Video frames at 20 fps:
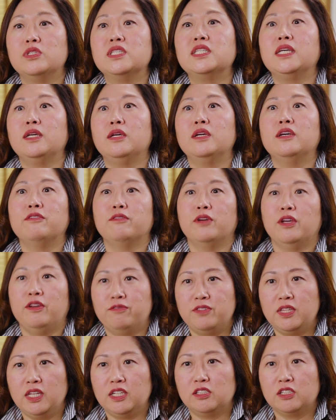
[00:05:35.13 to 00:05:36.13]
see
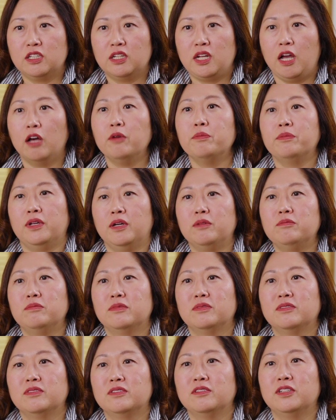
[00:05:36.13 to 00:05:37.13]
if things could help them,
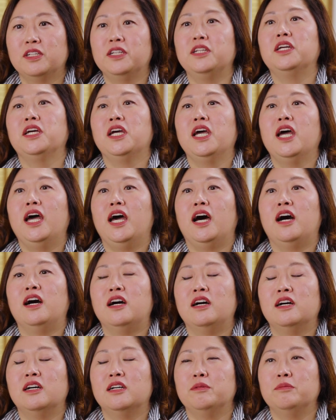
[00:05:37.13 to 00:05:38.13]
right?
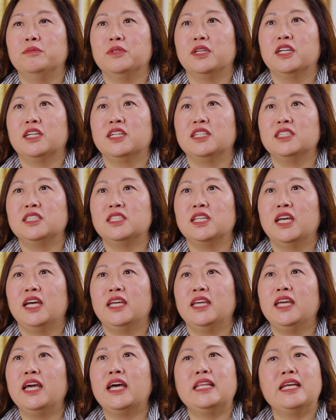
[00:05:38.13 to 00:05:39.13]
Because
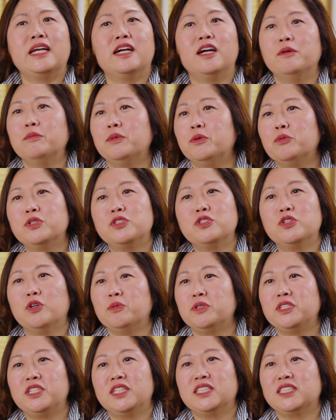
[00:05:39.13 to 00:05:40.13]
yeah, they come in with
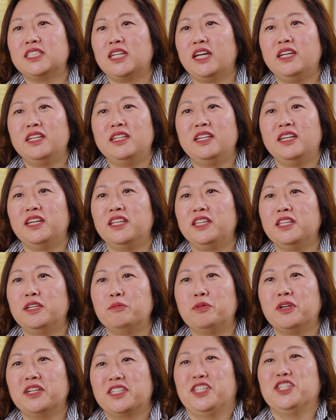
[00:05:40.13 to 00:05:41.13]
so much anxiety. I
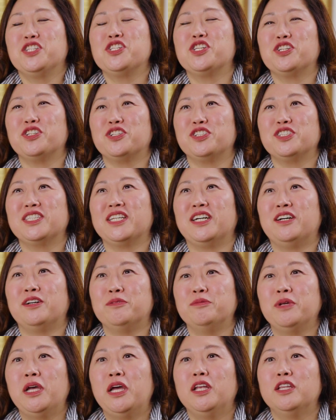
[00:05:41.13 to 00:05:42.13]
think practitioners,
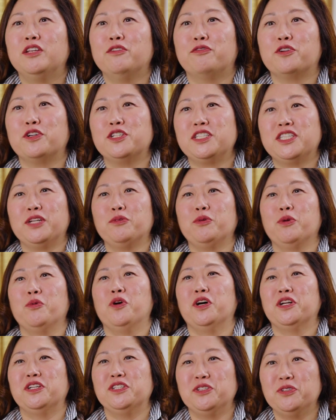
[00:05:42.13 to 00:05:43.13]
the first thing we
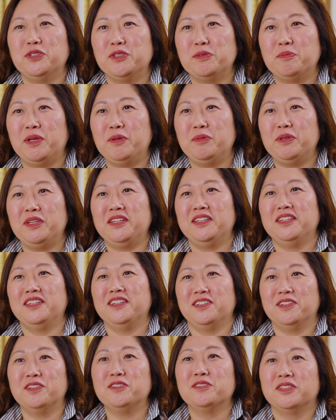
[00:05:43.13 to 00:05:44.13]
want to do is maybe,
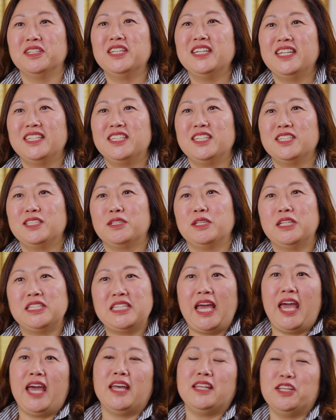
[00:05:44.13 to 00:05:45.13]
you know,
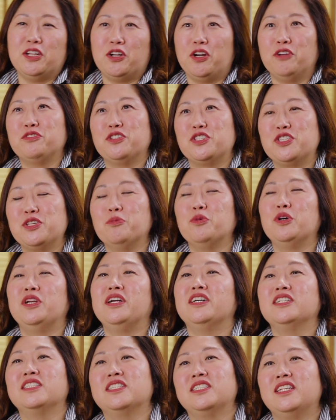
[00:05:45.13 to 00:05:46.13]
just hand it off to someone
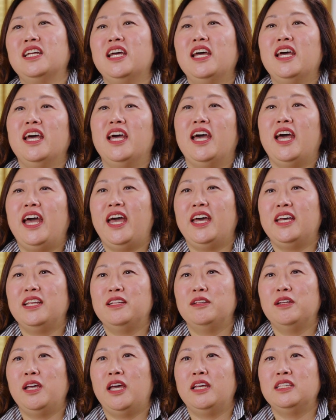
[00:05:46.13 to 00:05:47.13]
else
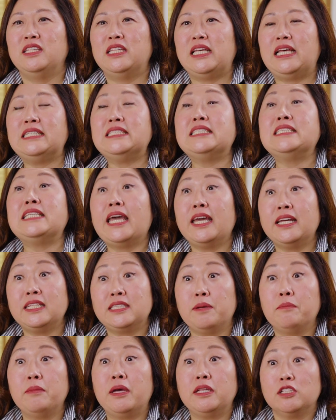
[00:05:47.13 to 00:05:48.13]
and say
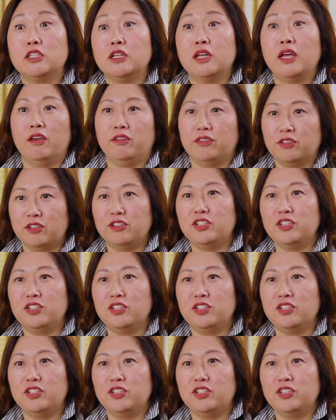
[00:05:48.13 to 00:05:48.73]
it's a mental health